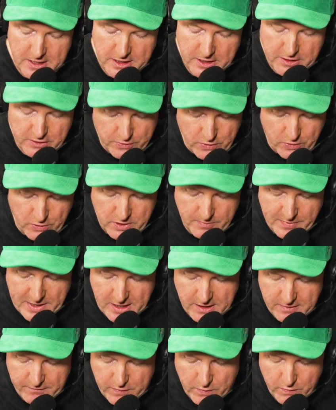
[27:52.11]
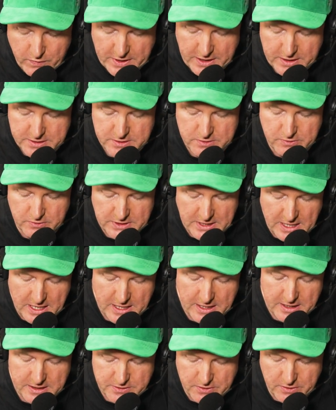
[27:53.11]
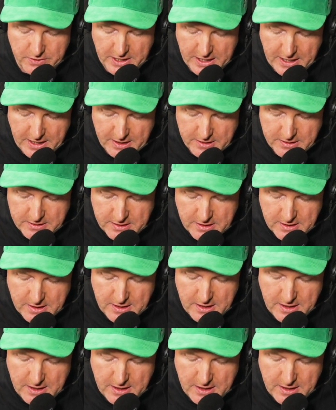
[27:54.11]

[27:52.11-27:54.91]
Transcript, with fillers: You could talk about it for weeks or days on end.